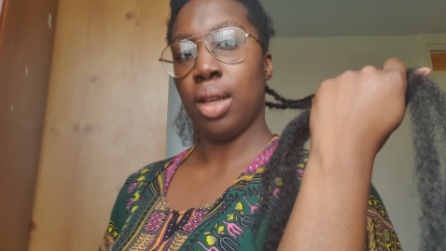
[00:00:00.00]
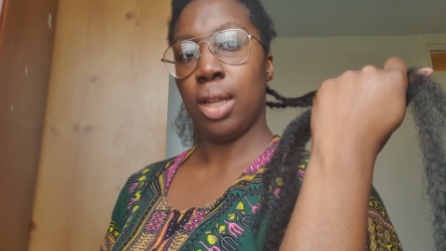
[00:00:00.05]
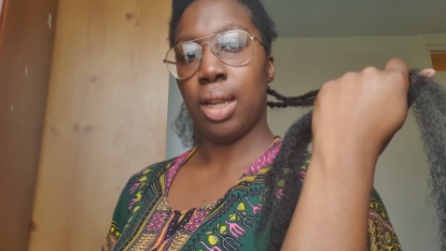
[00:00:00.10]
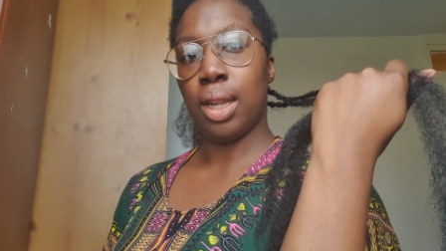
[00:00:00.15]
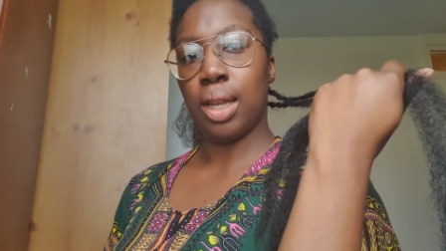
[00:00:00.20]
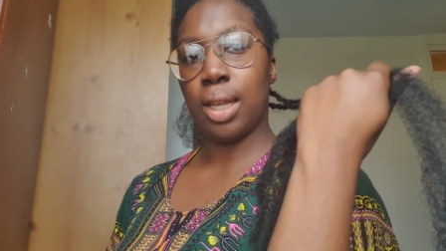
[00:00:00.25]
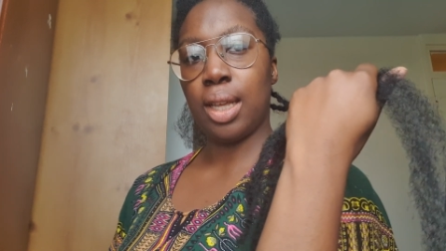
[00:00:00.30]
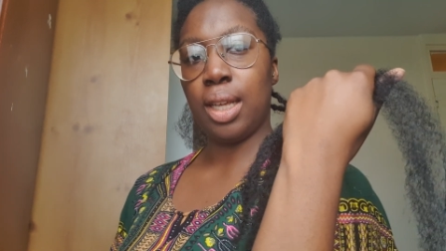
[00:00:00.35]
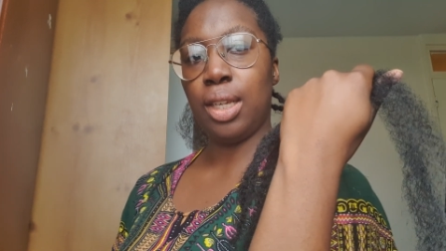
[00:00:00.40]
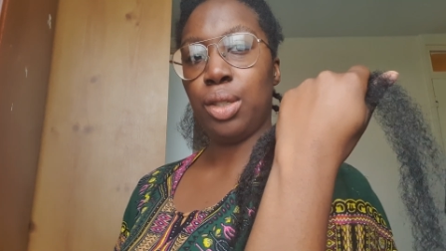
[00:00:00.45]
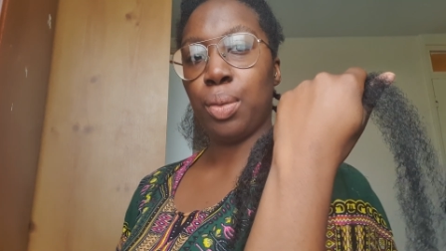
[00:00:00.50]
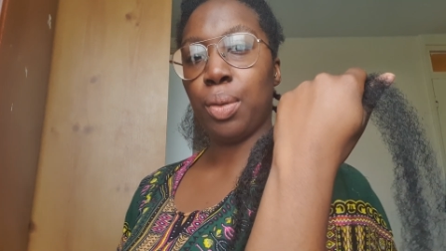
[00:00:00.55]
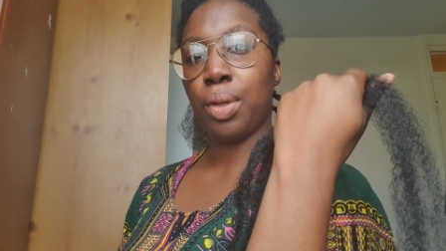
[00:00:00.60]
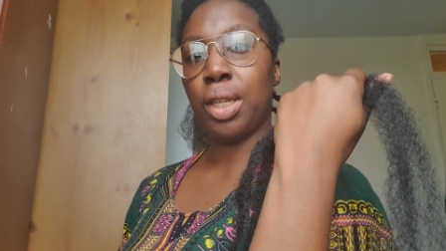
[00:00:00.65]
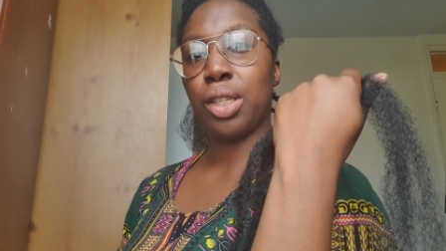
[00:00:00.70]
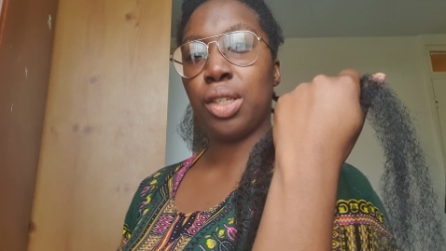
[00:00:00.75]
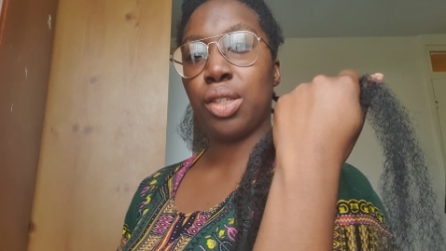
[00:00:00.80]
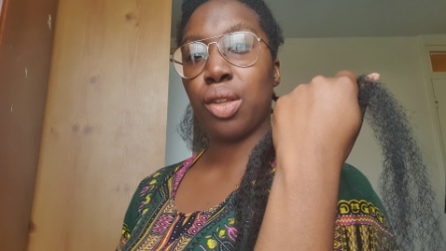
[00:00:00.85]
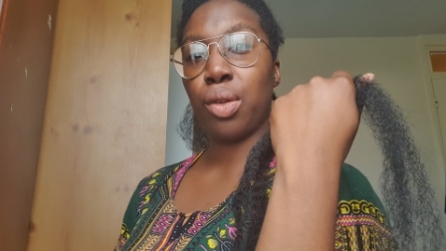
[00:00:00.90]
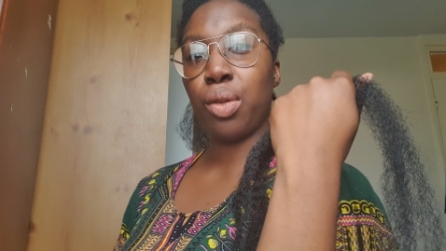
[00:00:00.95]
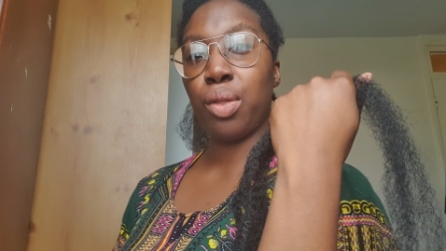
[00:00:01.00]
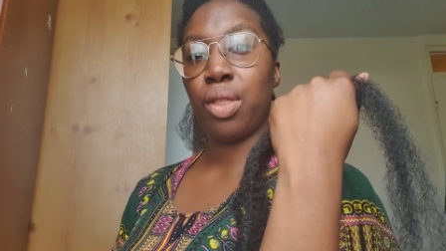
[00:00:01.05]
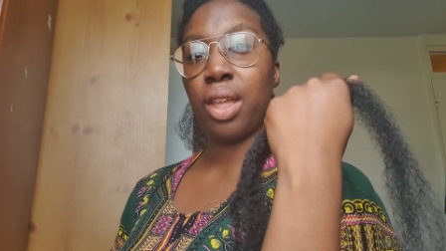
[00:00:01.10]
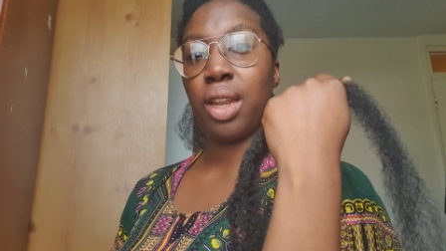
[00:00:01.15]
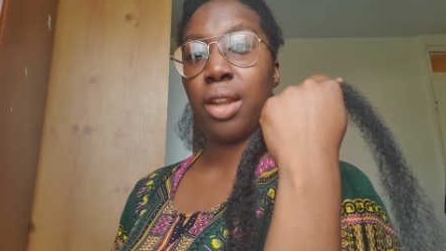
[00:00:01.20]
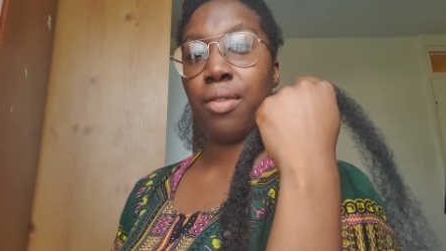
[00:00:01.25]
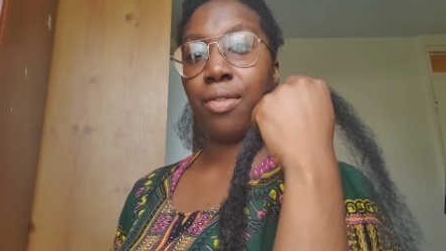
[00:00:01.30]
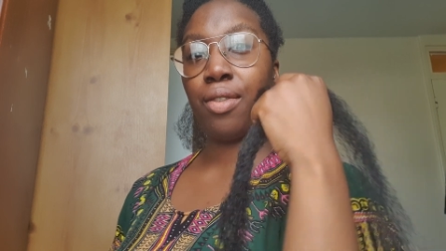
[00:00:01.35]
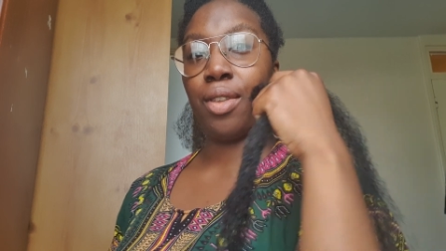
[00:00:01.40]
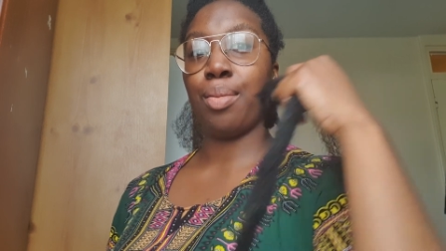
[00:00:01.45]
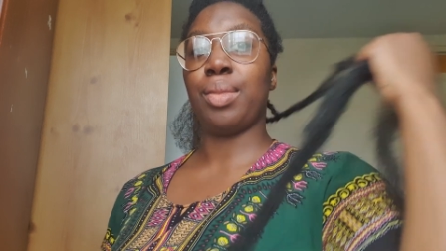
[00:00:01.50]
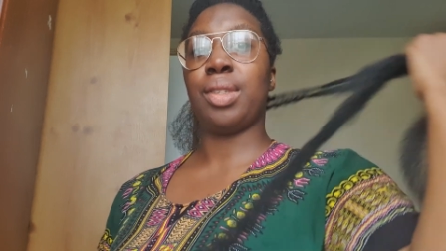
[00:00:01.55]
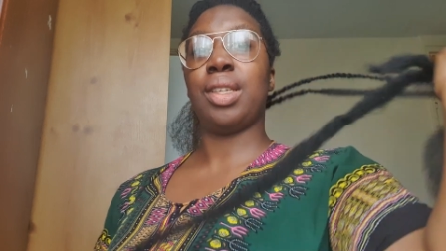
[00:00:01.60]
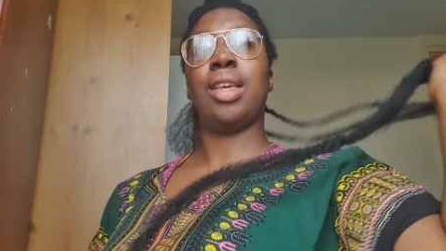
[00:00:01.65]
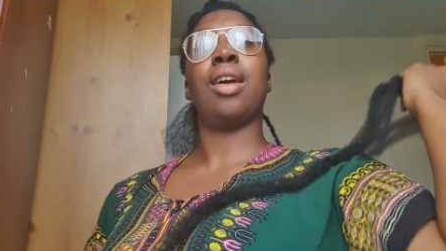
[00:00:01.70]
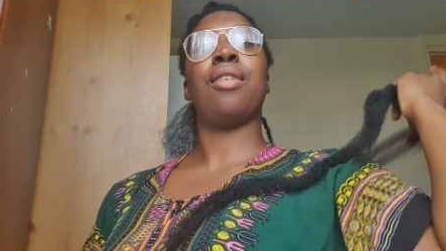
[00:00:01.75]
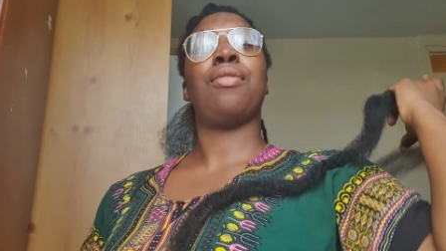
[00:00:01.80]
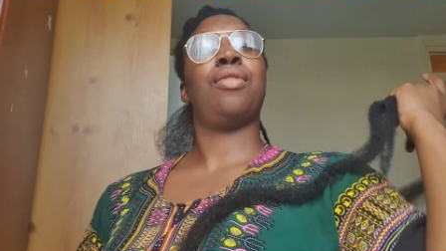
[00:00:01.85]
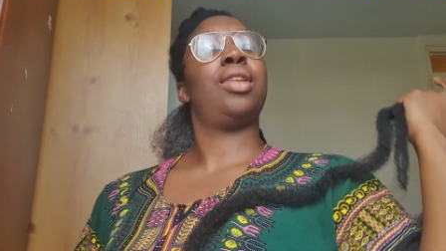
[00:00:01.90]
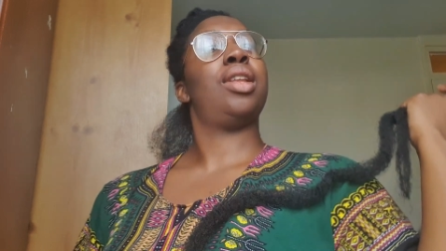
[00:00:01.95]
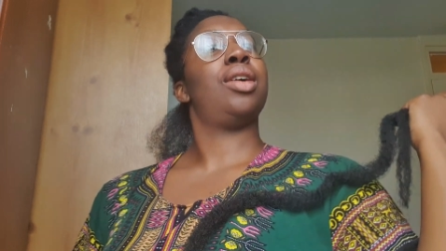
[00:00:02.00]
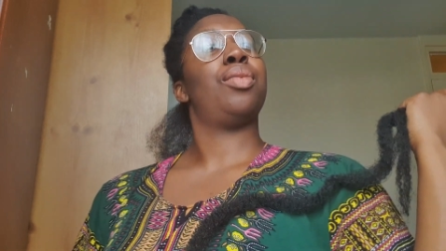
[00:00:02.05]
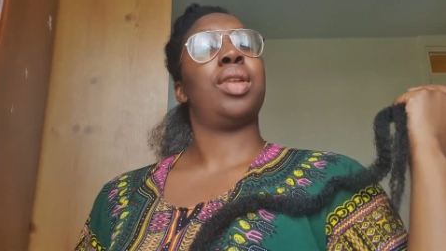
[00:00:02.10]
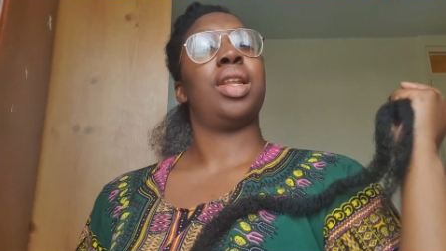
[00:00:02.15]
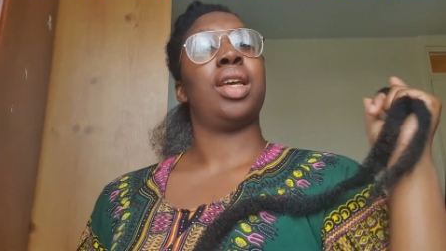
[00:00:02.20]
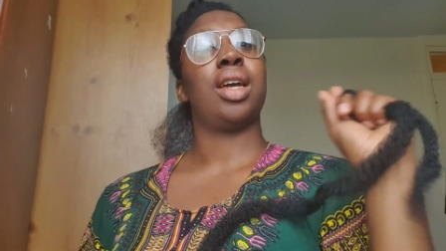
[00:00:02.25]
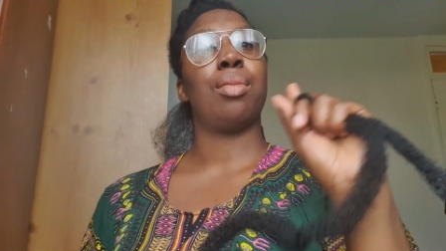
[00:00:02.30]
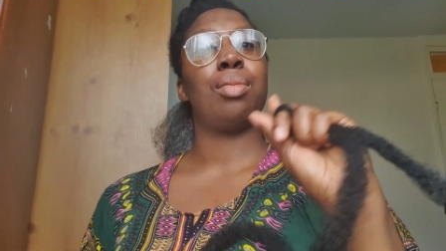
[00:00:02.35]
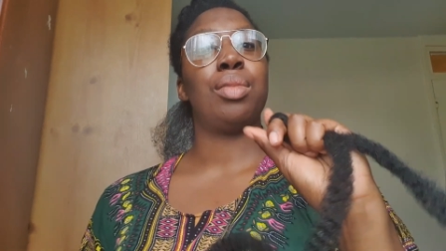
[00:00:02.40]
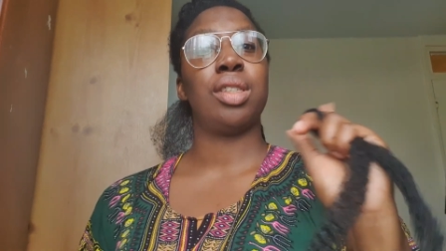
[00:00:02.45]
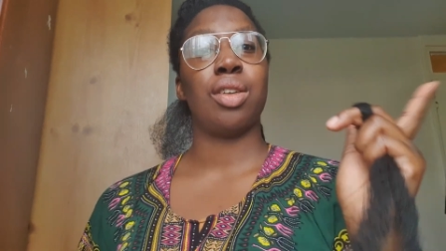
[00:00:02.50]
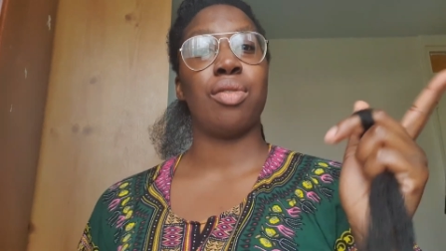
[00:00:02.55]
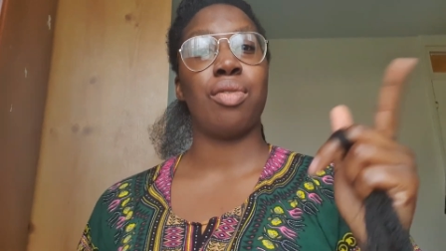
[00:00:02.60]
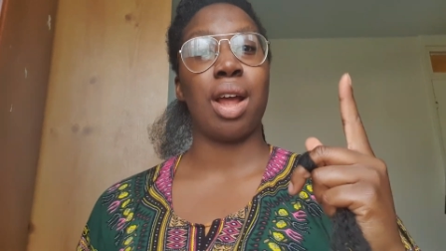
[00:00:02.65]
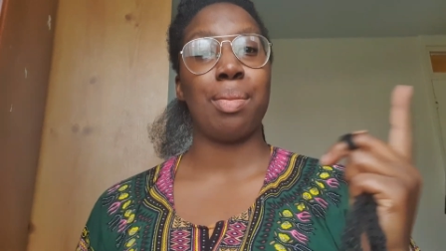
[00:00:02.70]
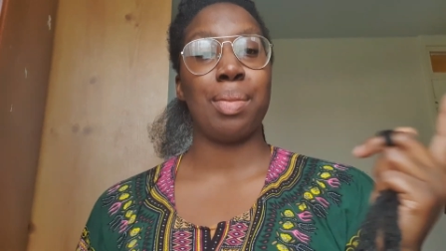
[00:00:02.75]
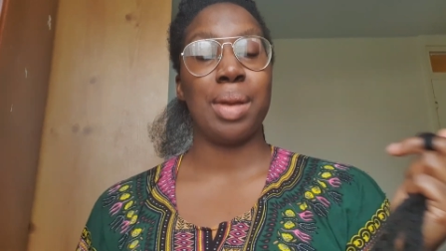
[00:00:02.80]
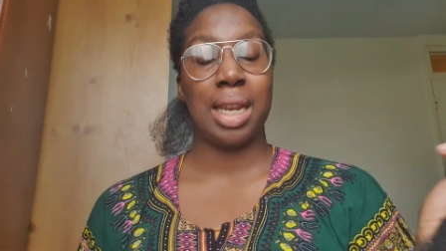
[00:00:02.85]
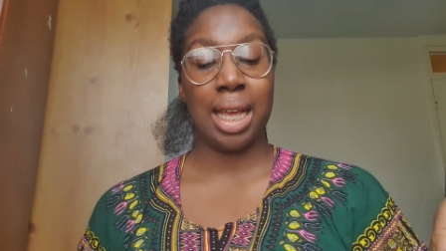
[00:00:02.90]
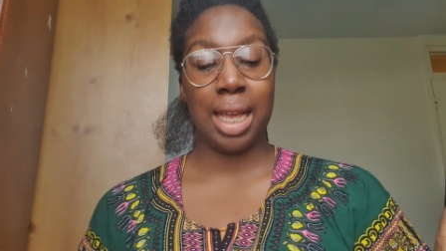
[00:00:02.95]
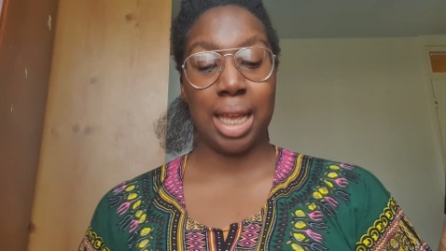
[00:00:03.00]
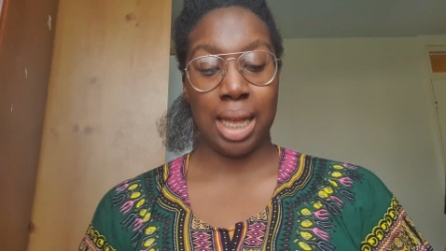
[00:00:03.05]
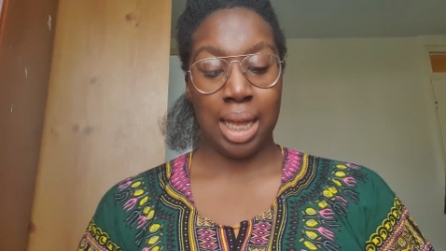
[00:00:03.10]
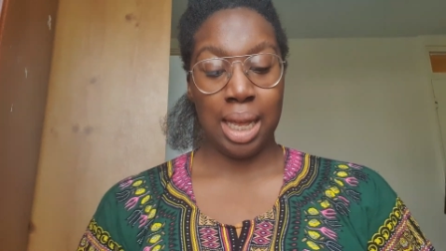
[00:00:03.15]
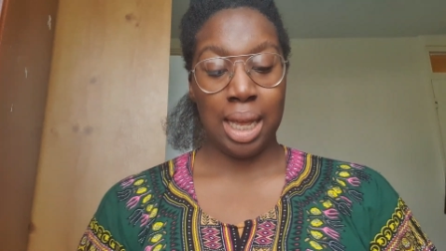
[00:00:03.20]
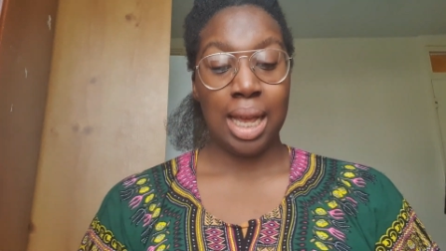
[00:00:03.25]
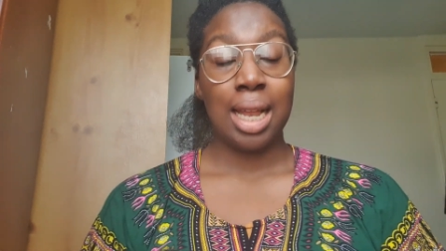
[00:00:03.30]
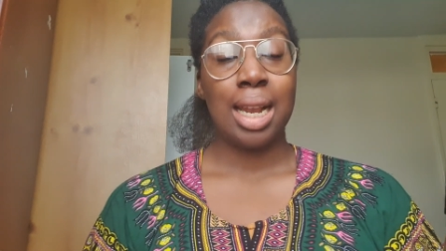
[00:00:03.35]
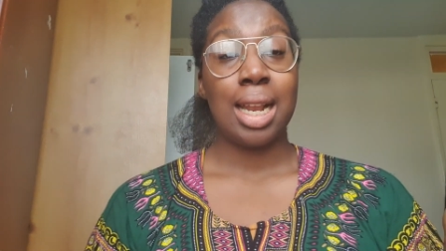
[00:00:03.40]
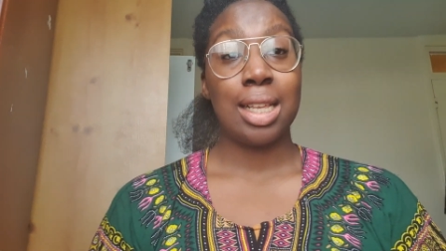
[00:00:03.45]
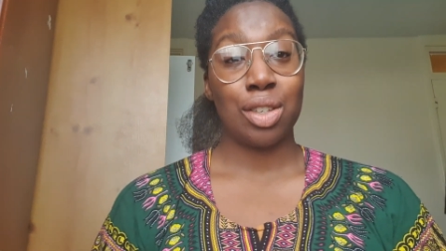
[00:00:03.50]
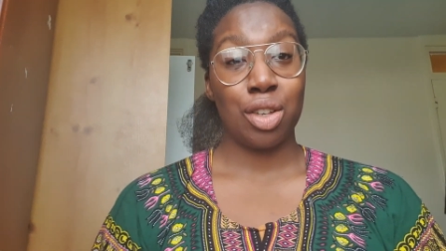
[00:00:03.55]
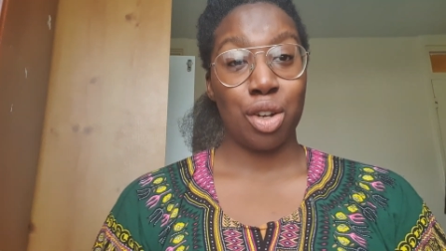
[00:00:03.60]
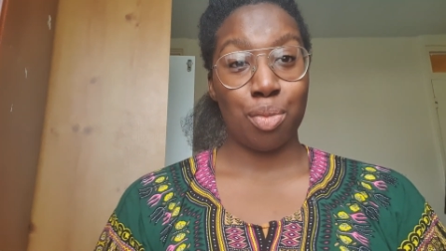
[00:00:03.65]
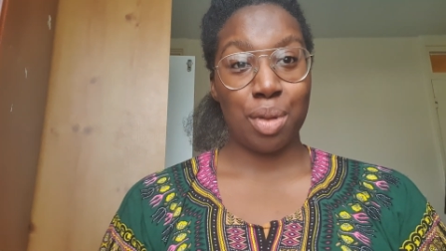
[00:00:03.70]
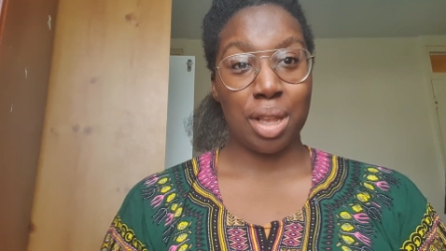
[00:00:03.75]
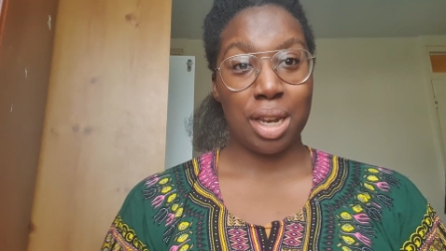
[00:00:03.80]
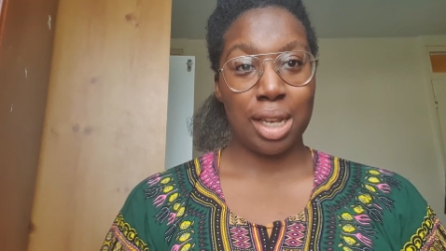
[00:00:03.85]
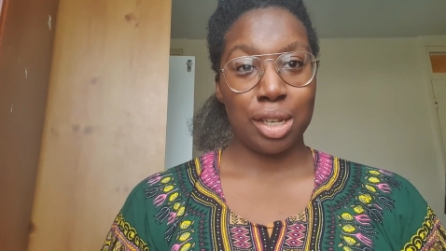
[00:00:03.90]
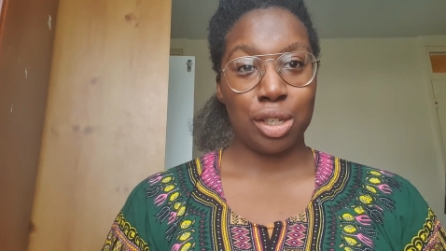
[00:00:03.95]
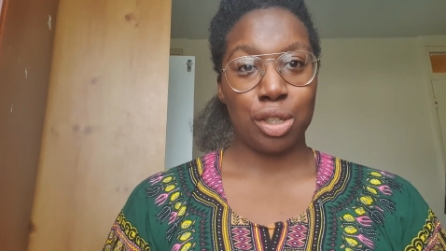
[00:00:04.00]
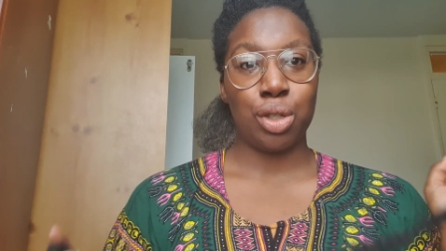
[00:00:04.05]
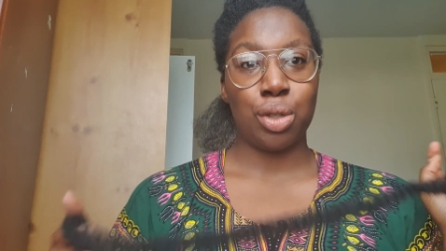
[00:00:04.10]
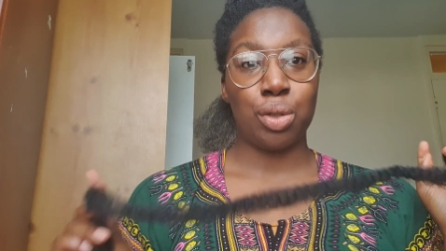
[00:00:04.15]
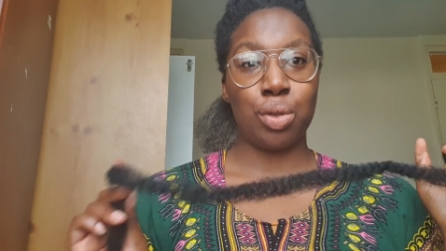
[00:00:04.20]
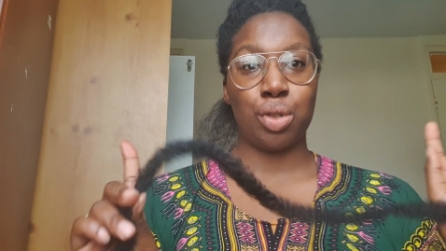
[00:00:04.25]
Like, each one is so thin and flimsy. I feel like when it comes to wrapping it, that's going to be an issue.